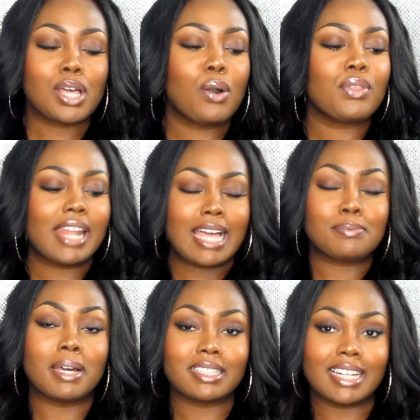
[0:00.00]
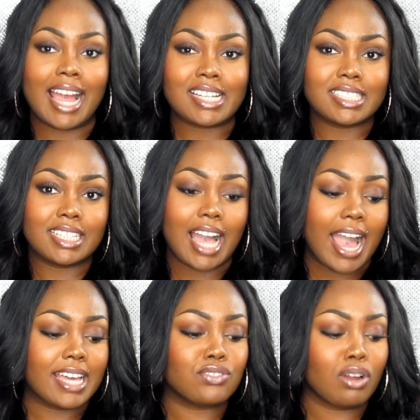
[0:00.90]
So the last product that I actually
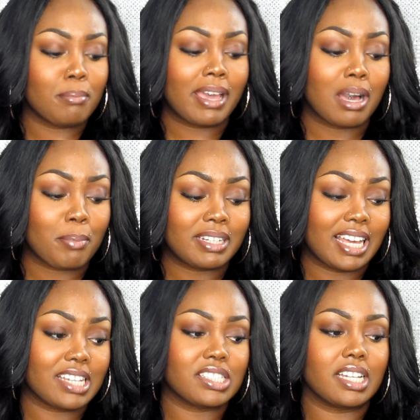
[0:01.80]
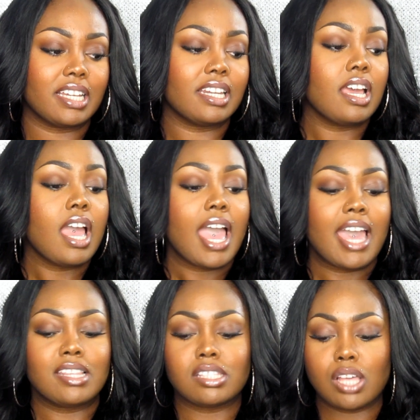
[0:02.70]
got is from Makeup Addiction.
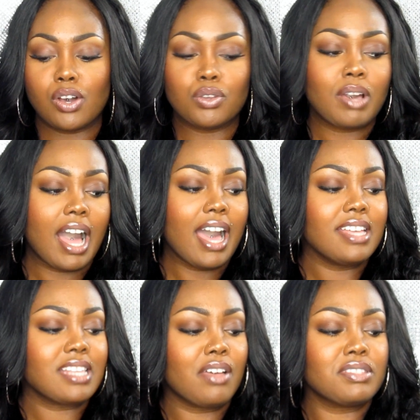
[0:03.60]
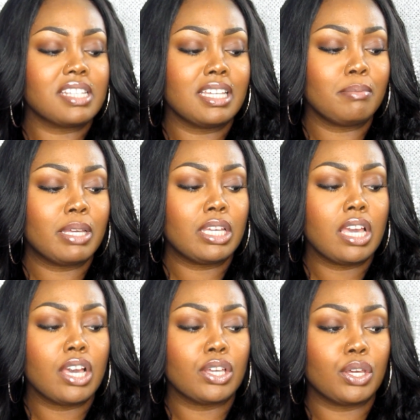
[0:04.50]
And so you guys have seen
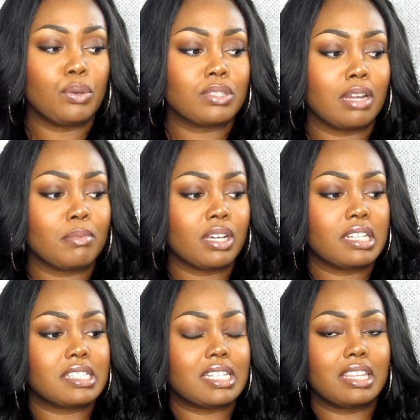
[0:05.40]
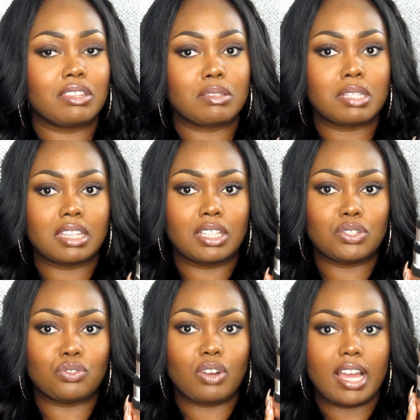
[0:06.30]
me use, and I'm going to sit
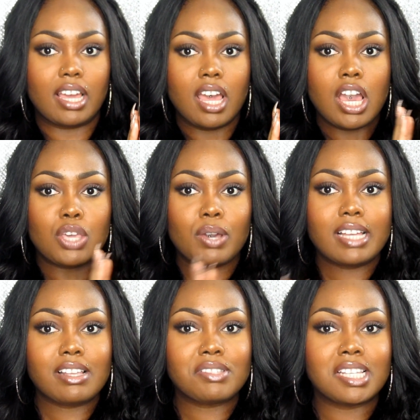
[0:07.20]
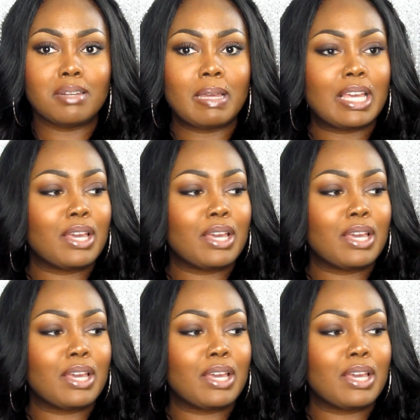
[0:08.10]
these right. You guys have seen me